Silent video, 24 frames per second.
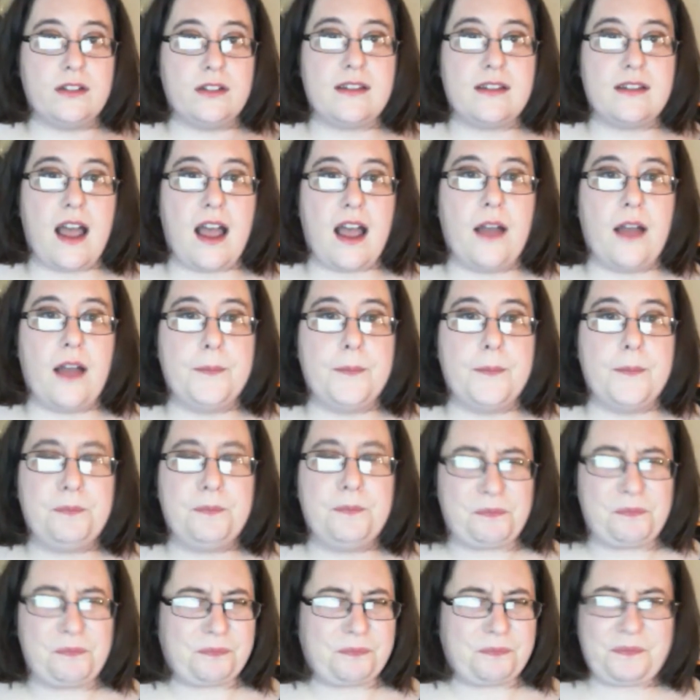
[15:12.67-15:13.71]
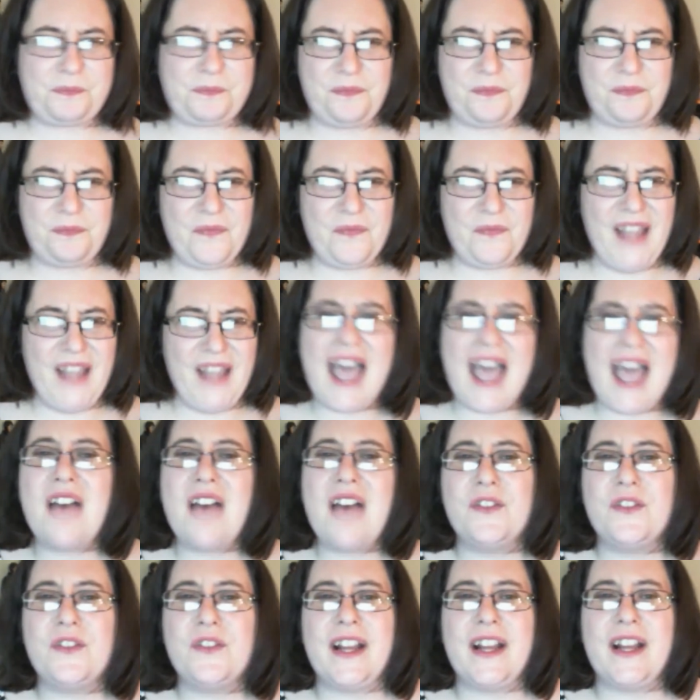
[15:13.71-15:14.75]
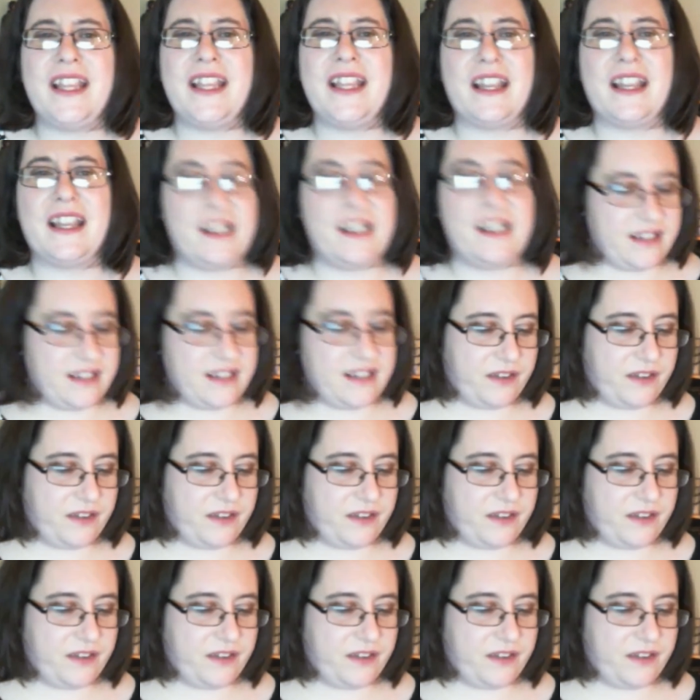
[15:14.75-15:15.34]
I haven't read it yet because I